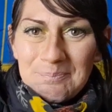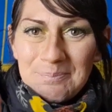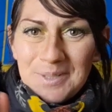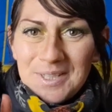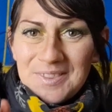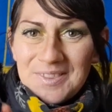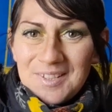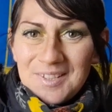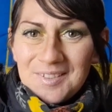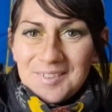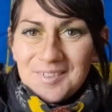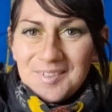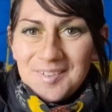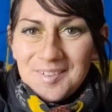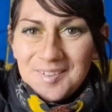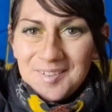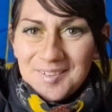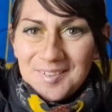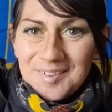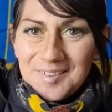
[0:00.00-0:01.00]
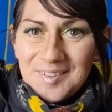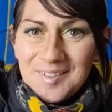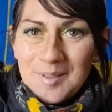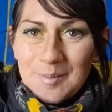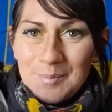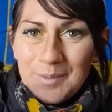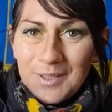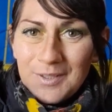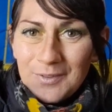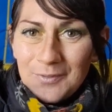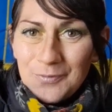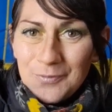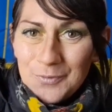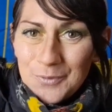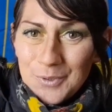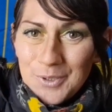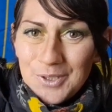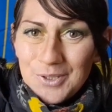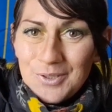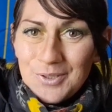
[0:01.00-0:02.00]
But that's something
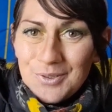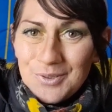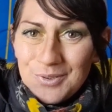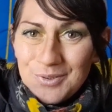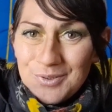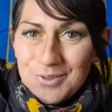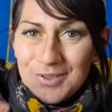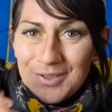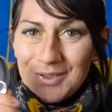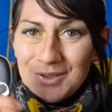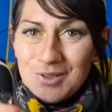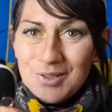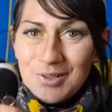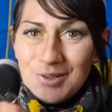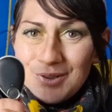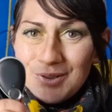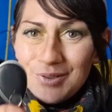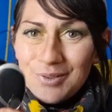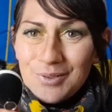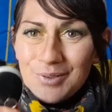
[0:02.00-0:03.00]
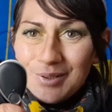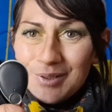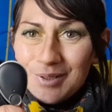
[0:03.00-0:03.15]
for you to know.